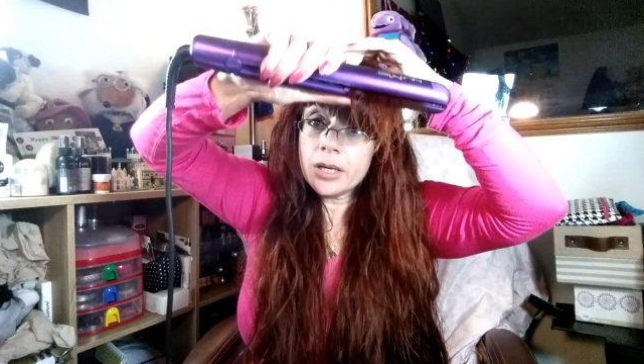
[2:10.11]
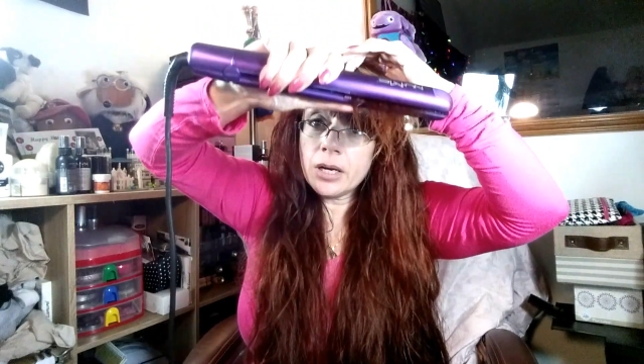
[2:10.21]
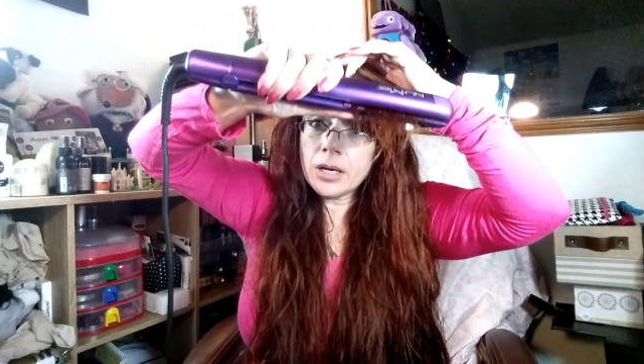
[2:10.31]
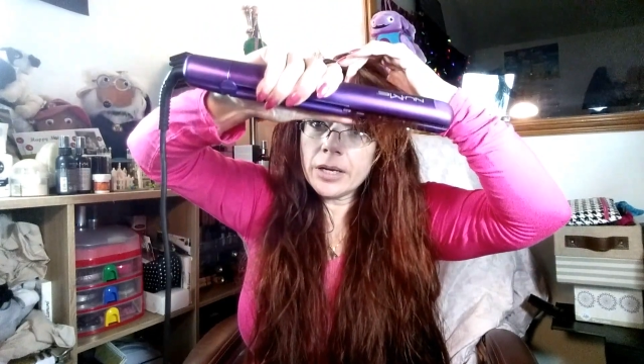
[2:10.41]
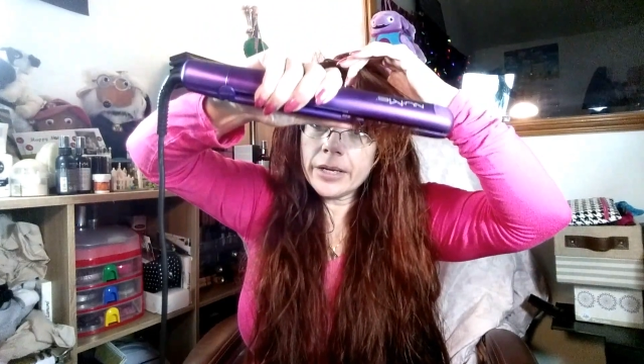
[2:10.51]

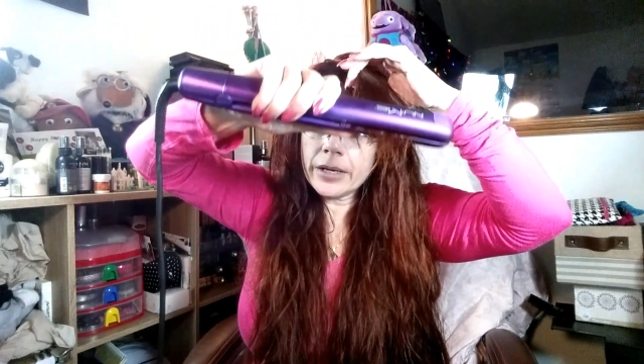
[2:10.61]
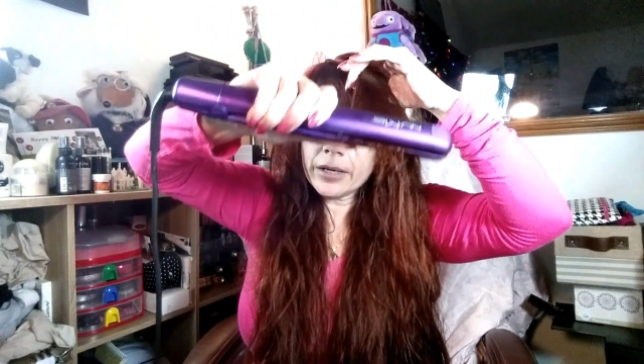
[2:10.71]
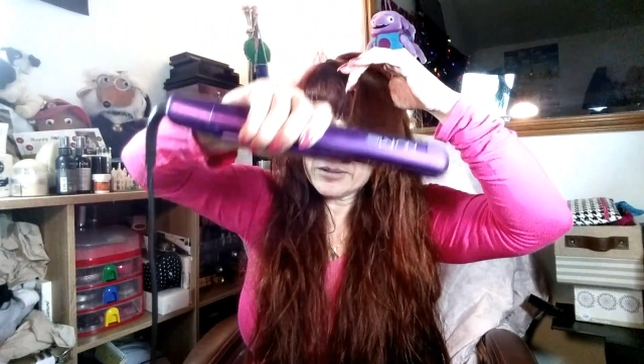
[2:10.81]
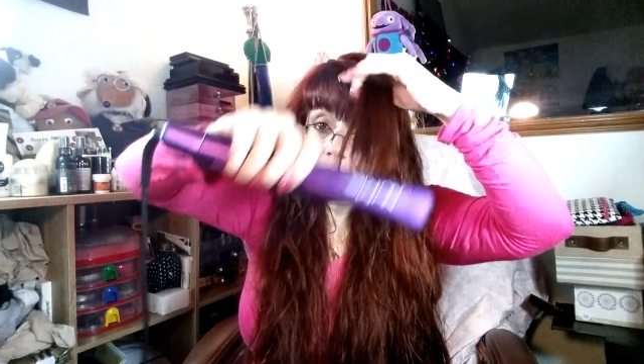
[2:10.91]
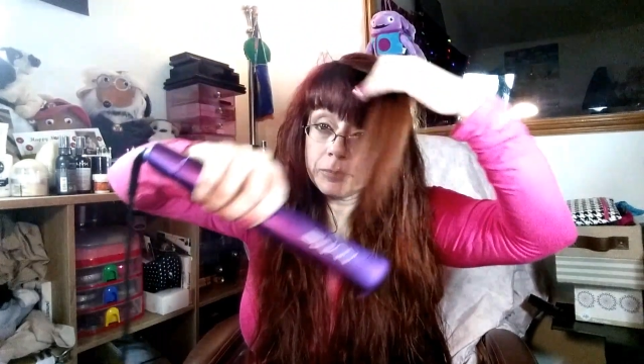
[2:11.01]
I
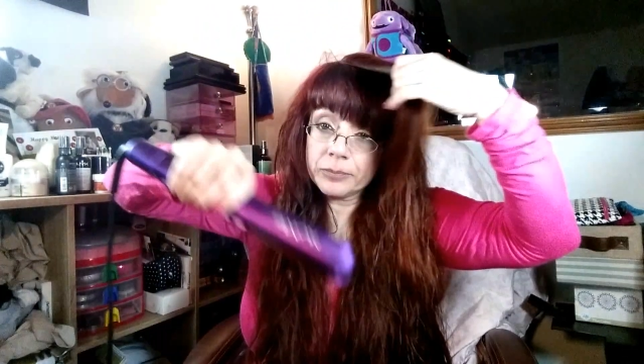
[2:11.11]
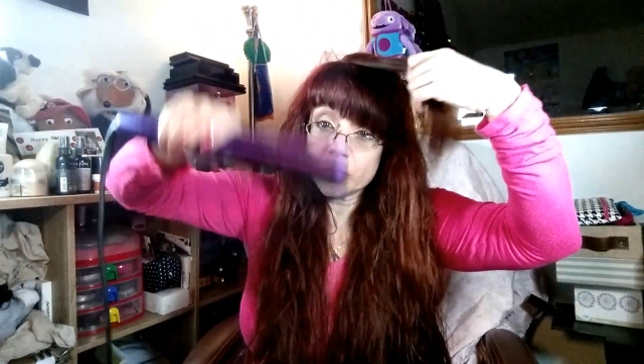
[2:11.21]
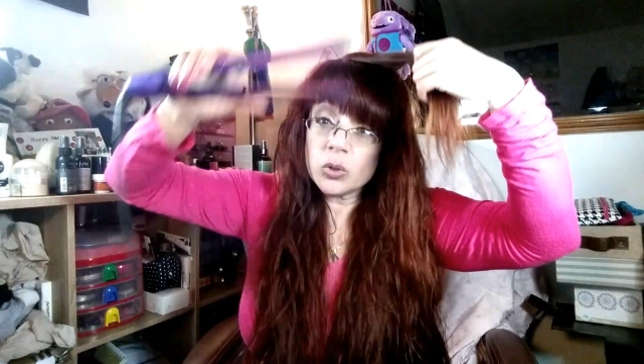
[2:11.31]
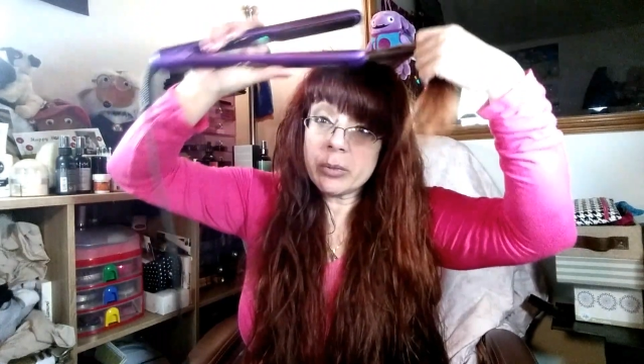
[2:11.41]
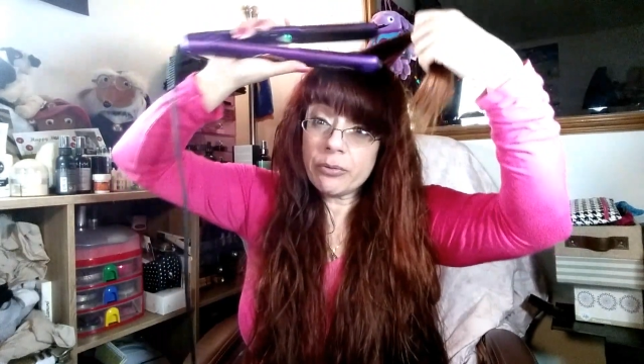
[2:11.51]

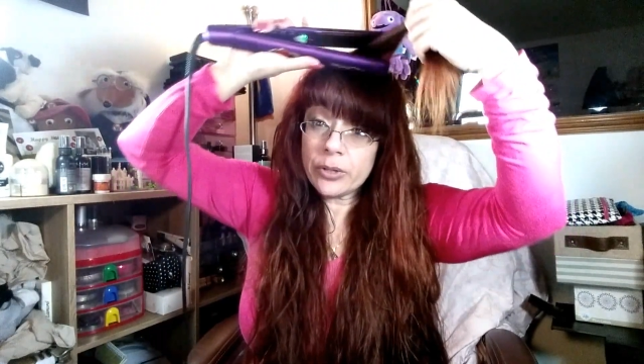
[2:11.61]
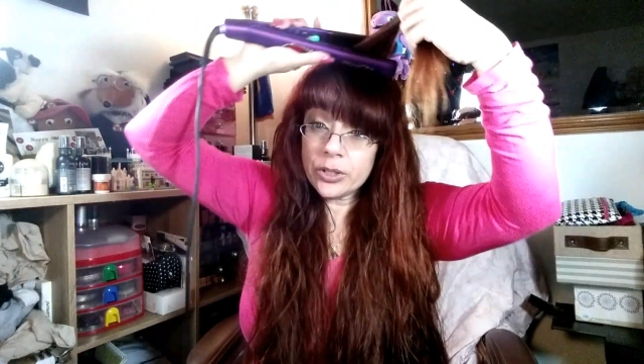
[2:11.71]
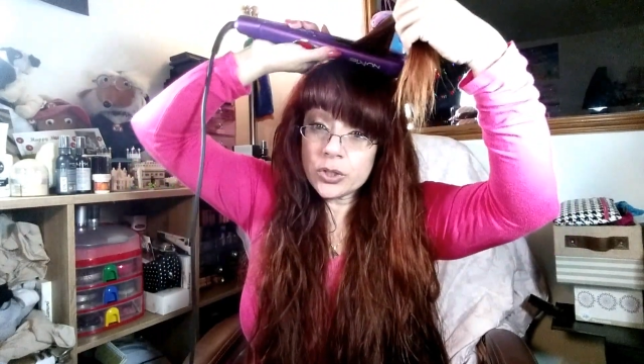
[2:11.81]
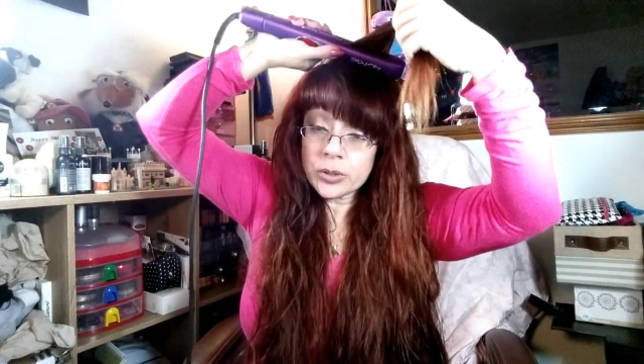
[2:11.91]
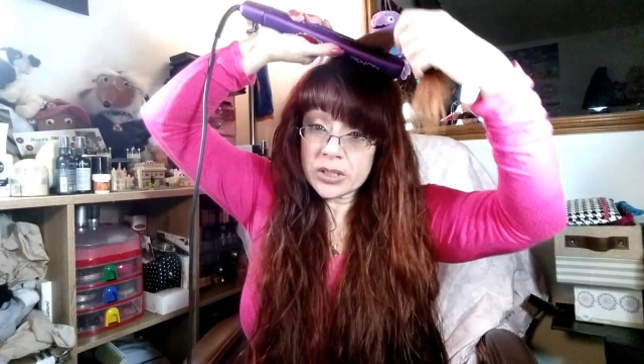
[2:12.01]
do my
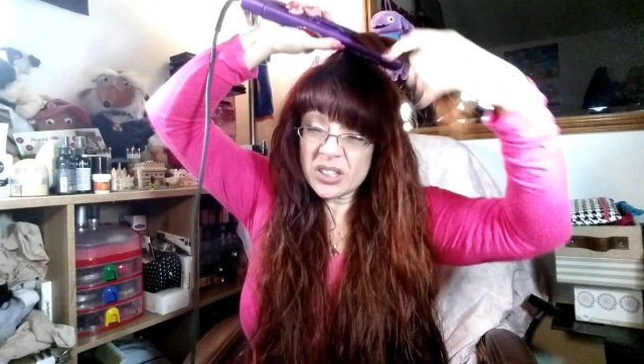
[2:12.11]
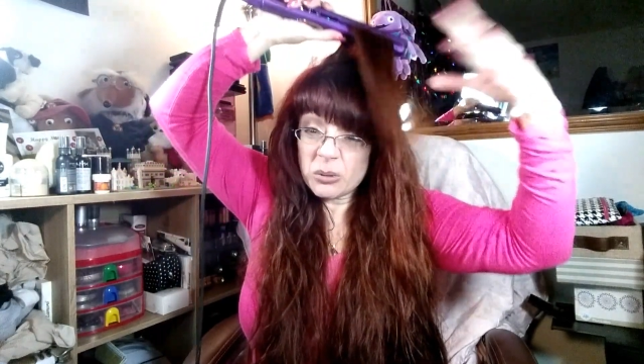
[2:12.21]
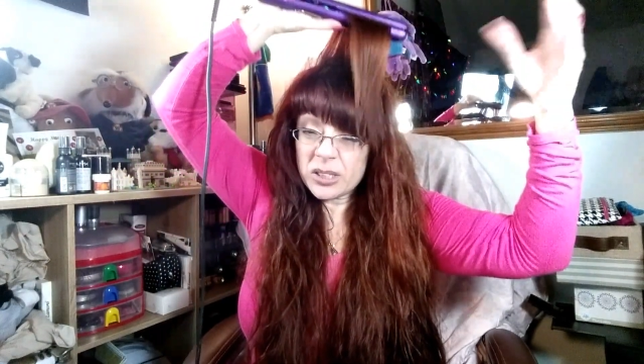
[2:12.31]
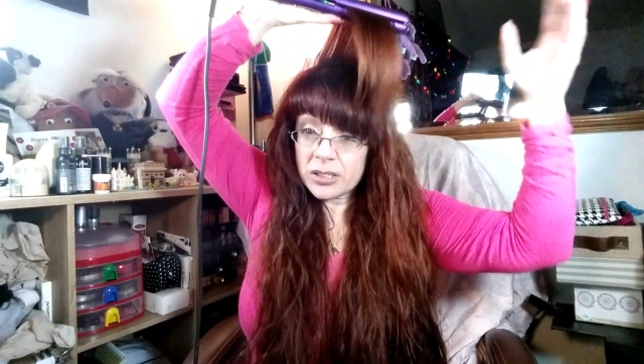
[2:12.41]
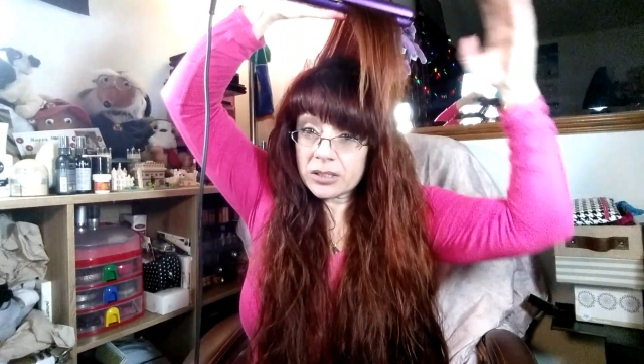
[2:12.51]
fringe, because
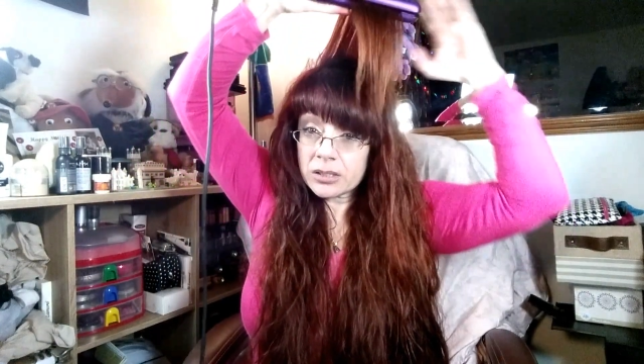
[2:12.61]
otherwise